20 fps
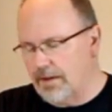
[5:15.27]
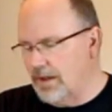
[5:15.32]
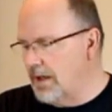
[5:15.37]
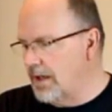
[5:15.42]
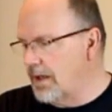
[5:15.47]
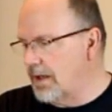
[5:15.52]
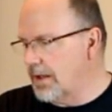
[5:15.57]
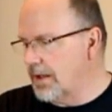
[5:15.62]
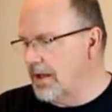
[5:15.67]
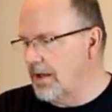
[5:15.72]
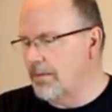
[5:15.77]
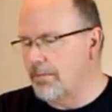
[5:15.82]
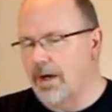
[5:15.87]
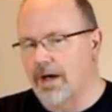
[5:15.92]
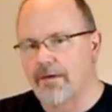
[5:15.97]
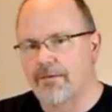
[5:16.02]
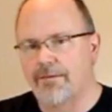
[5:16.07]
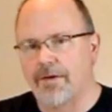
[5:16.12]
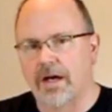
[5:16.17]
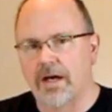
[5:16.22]
and I get my
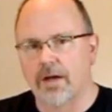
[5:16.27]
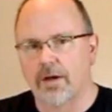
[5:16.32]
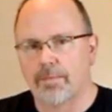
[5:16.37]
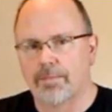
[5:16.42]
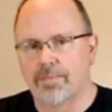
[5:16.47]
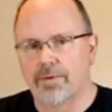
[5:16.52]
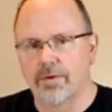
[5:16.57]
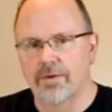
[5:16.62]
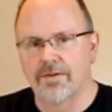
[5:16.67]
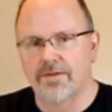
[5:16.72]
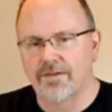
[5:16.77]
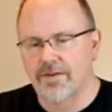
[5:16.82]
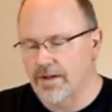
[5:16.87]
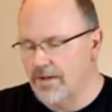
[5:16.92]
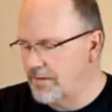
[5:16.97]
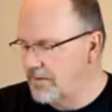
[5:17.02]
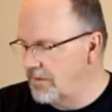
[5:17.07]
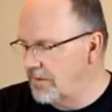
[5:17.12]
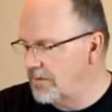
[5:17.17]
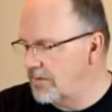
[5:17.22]
final
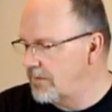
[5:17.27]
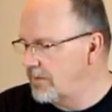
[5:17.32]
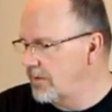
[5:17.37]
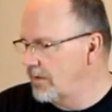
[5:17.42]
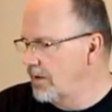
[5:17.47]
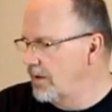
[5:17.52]
prosthesis,